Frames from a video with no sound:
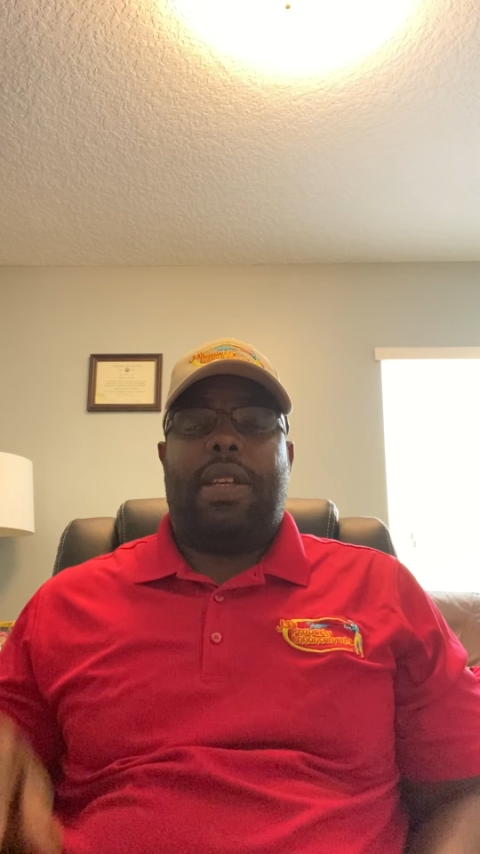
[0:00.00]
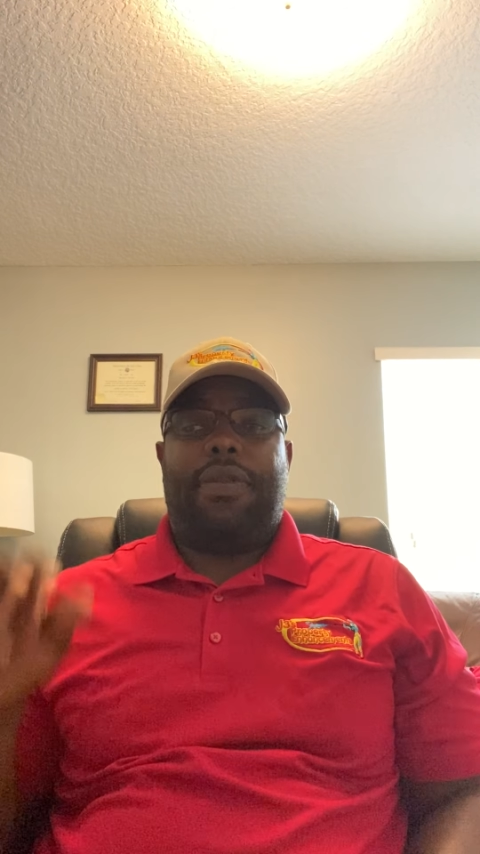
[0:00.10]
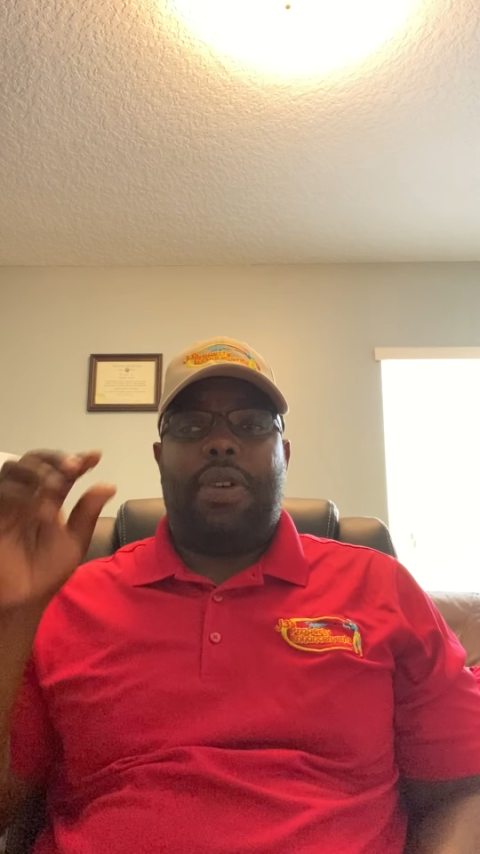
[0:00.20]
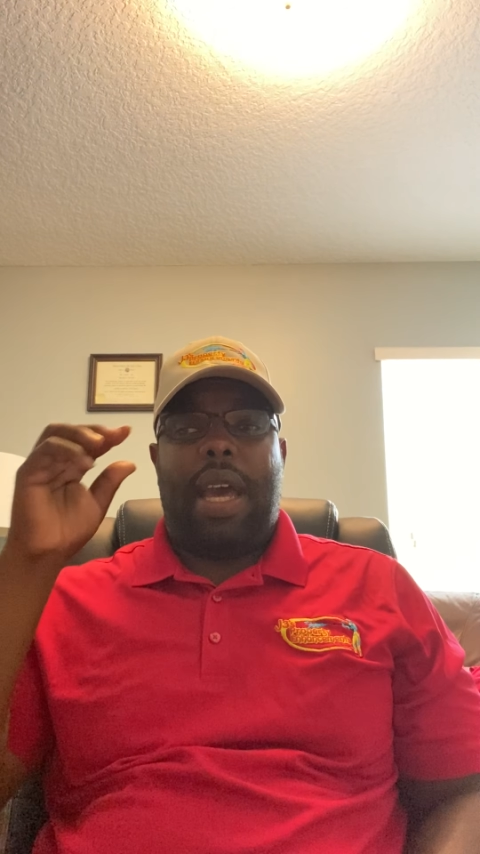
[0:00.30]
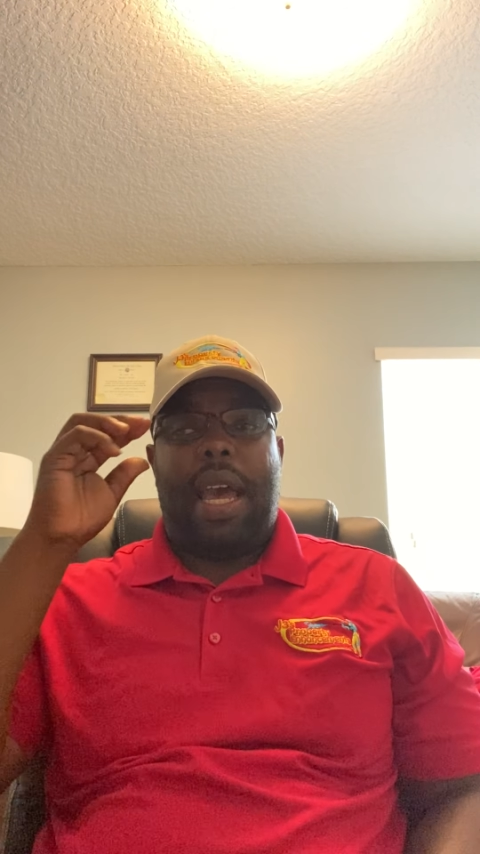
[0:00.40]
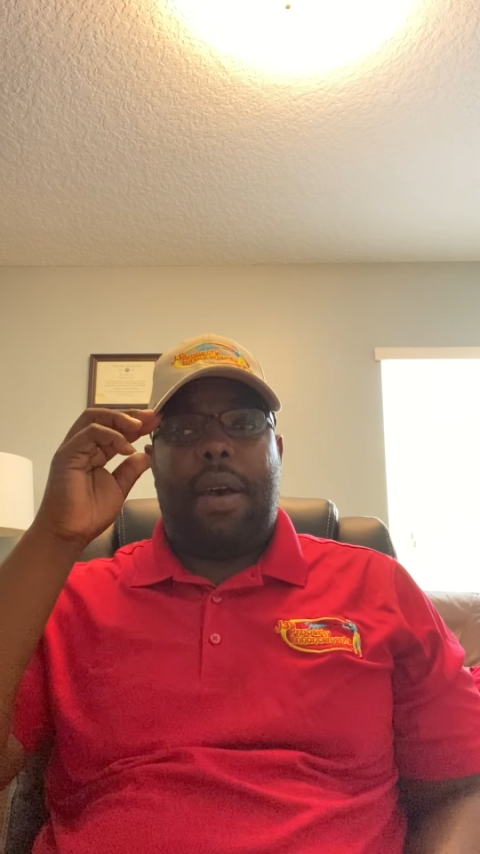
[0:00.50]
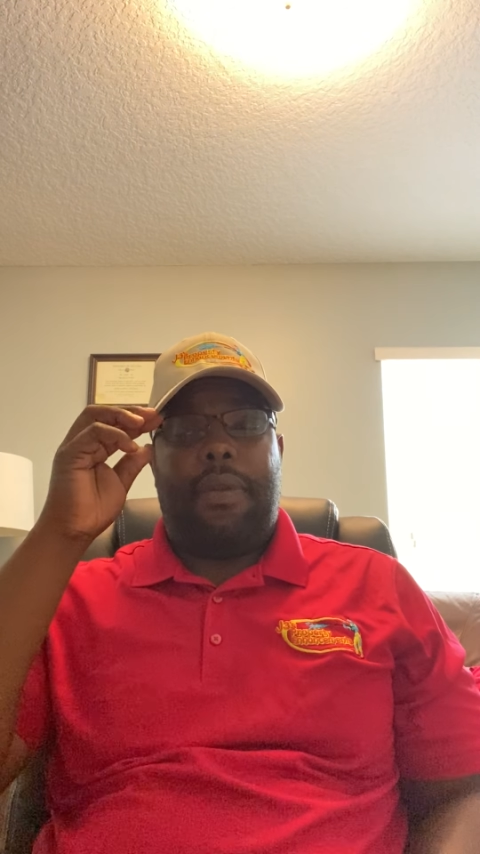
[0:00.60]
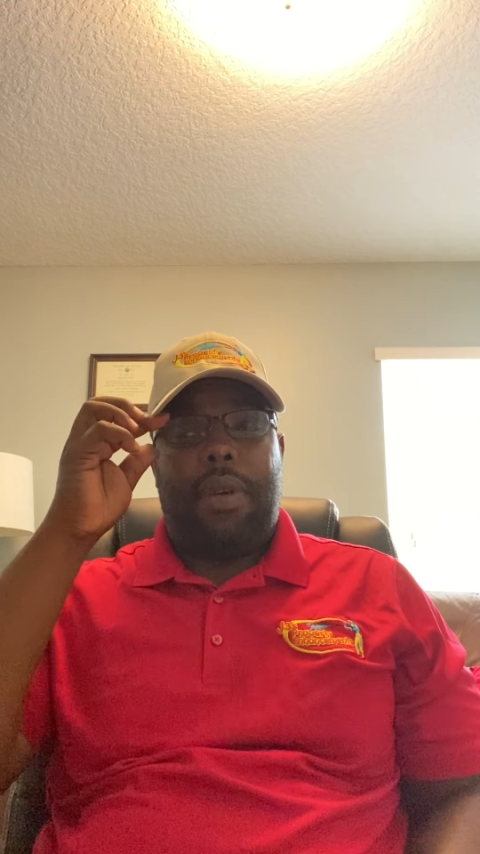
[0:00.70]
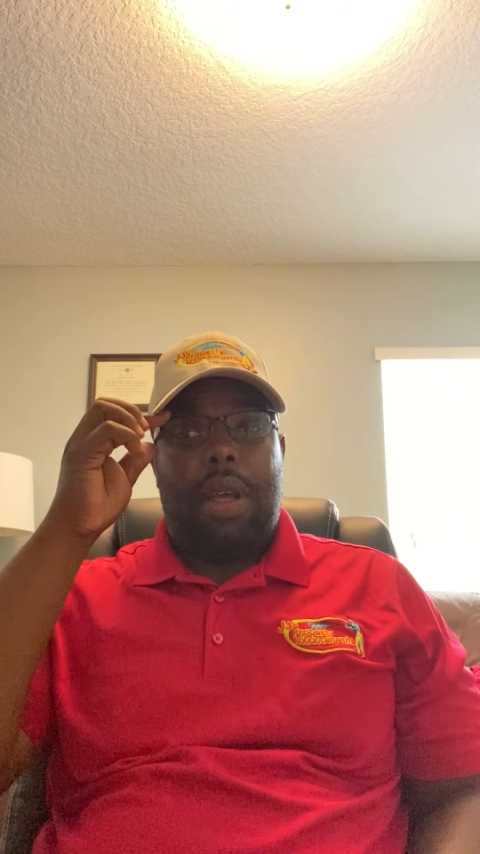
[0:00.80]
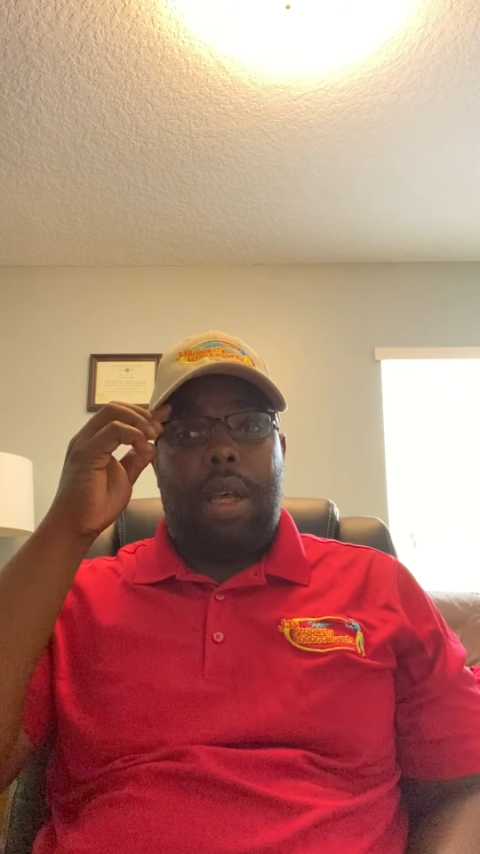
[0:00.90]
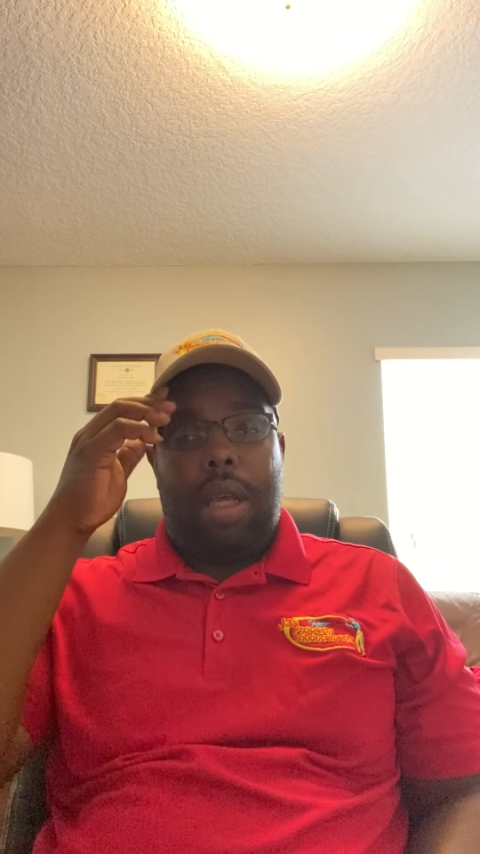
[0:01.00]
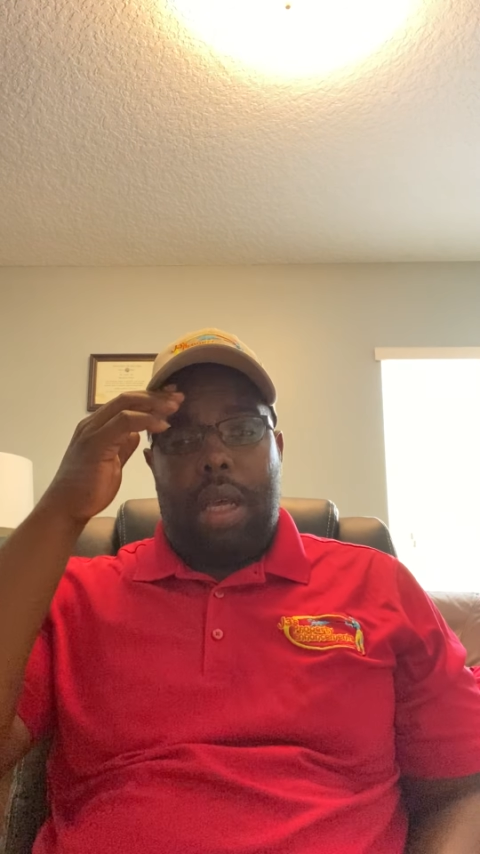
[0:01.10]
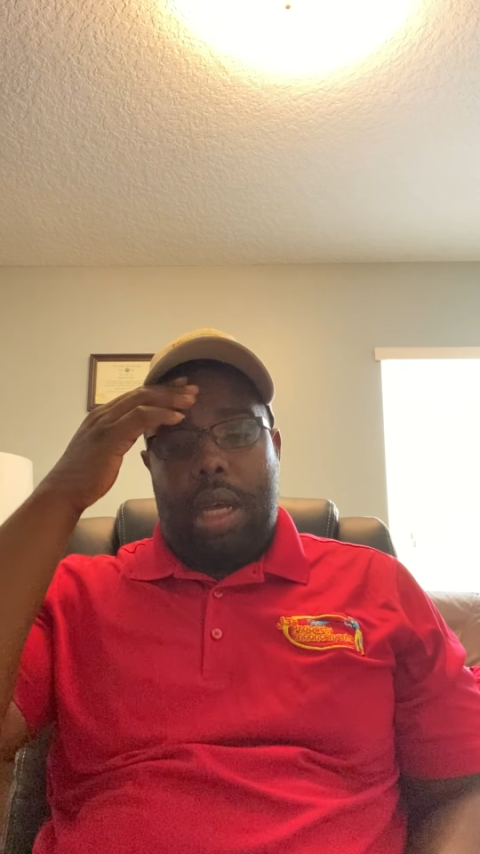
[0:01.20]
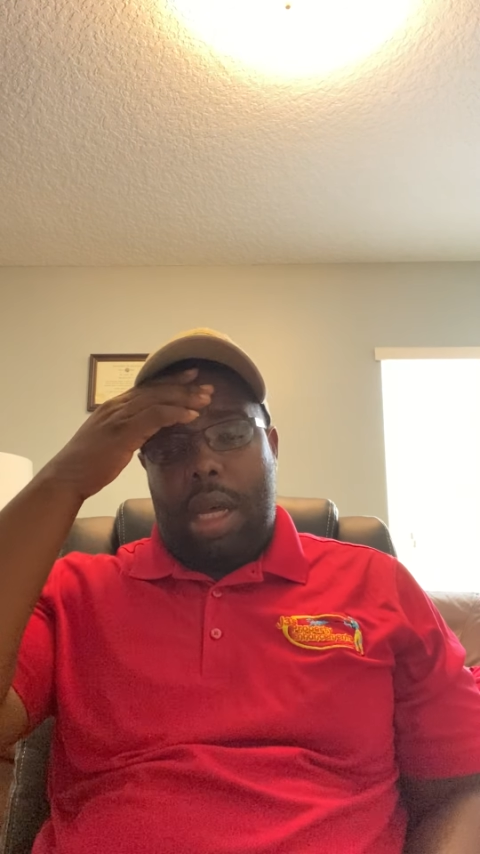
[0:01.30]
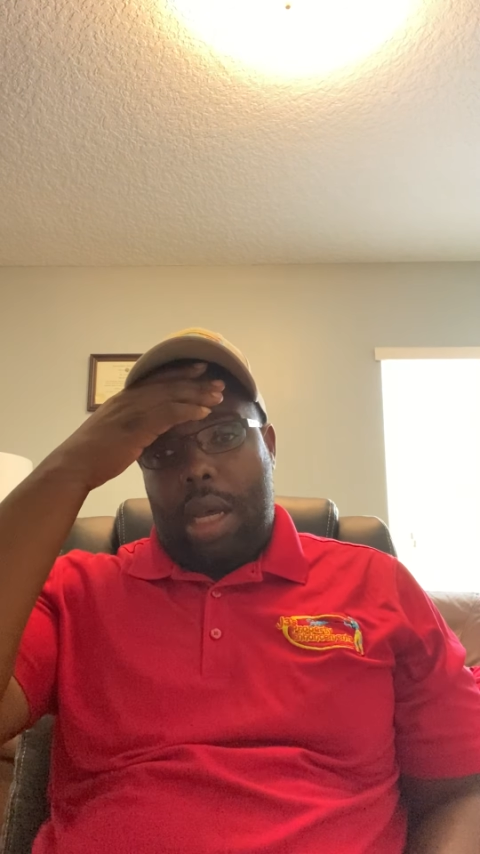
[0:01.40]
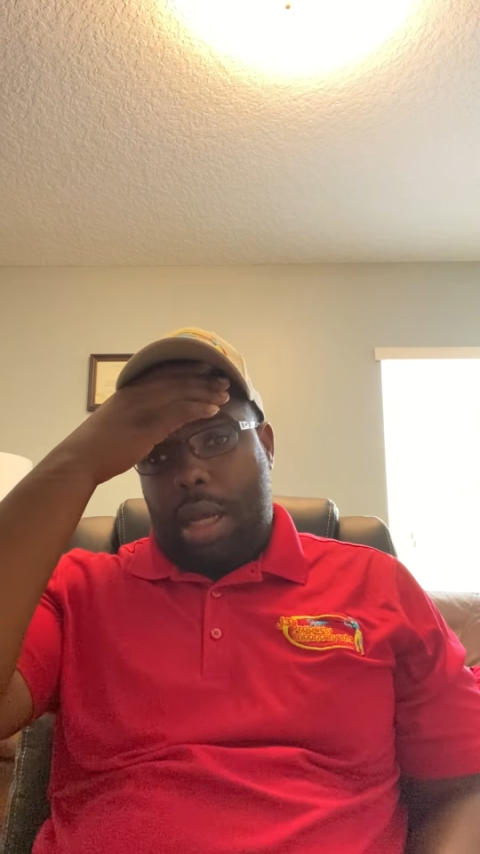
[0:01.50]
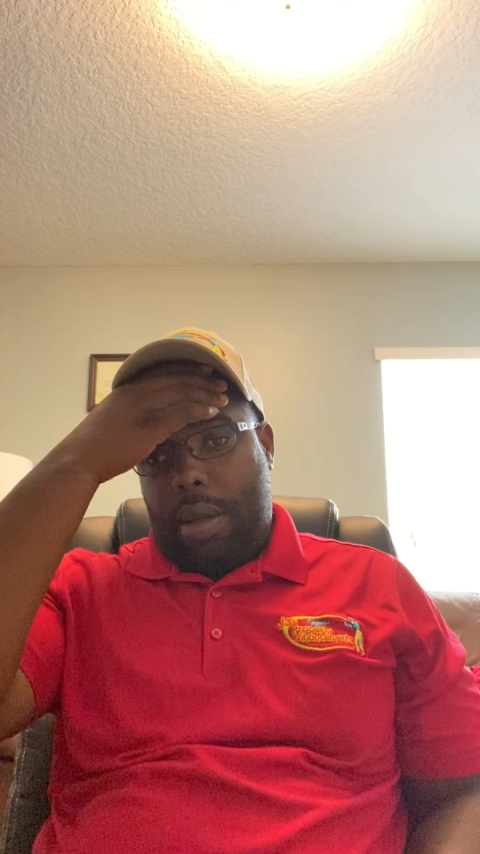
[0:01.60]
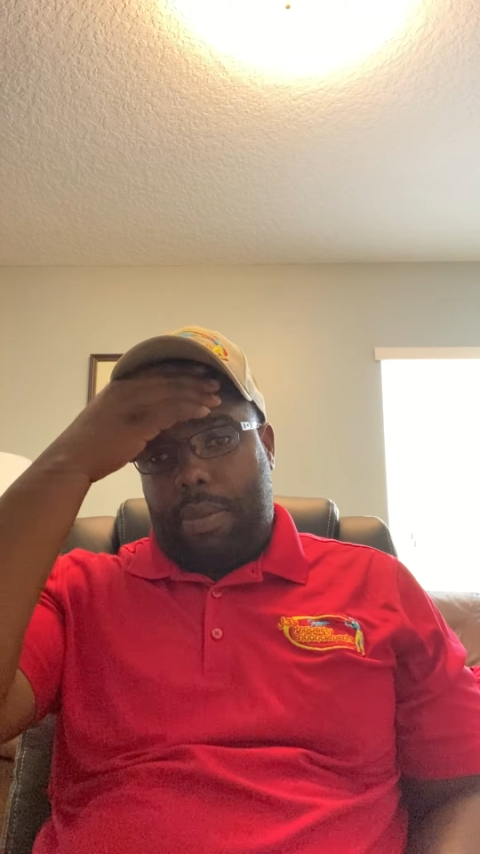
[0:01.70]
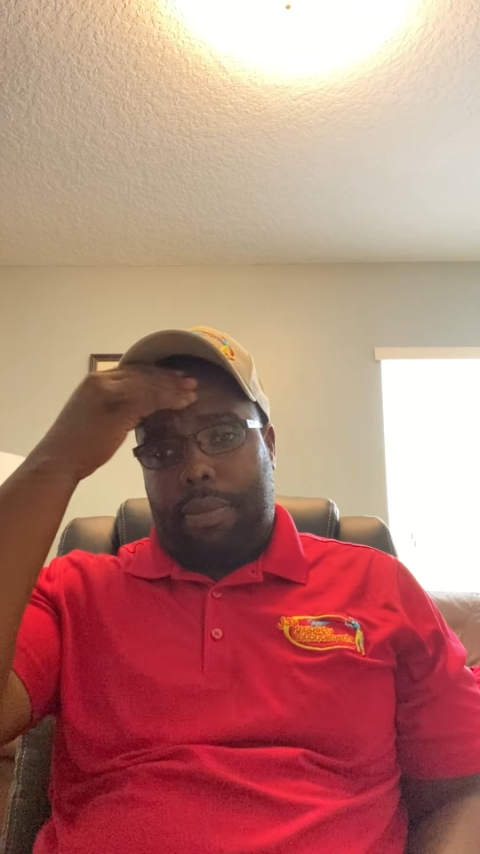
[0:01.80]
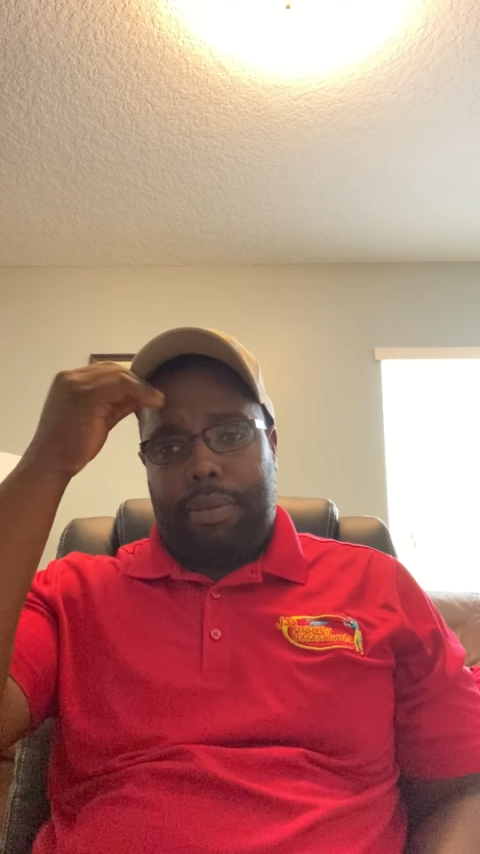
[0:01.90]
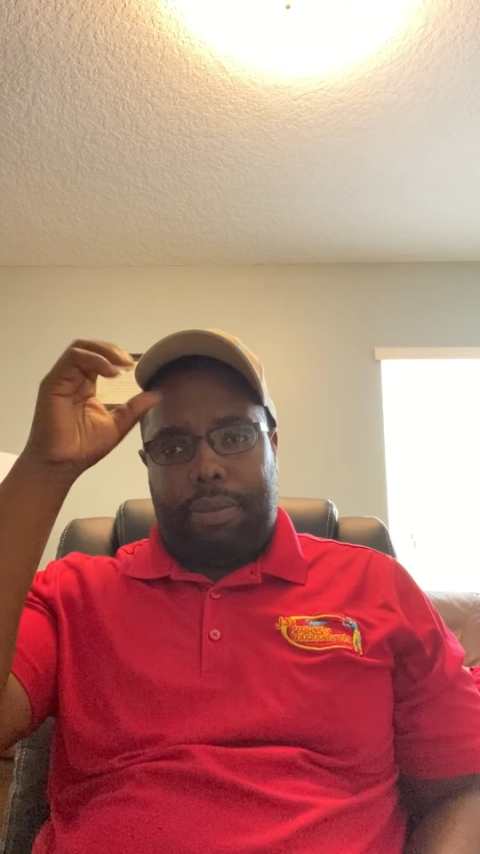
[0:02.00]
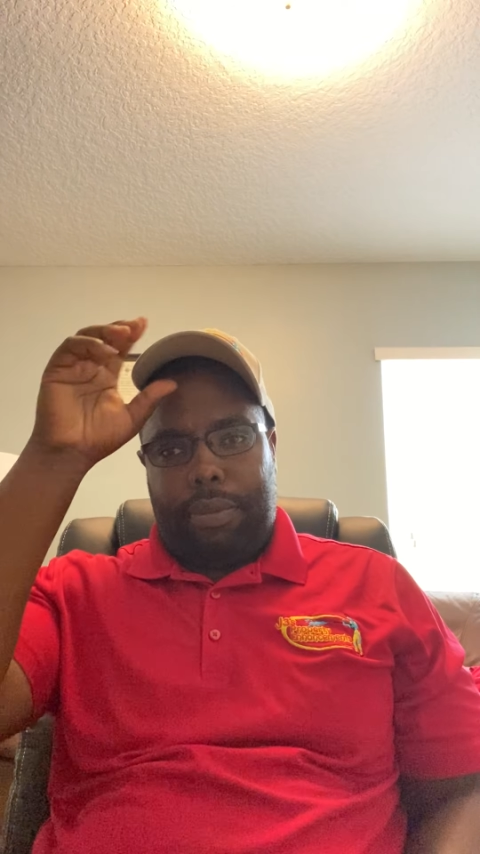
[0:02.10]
if you have um,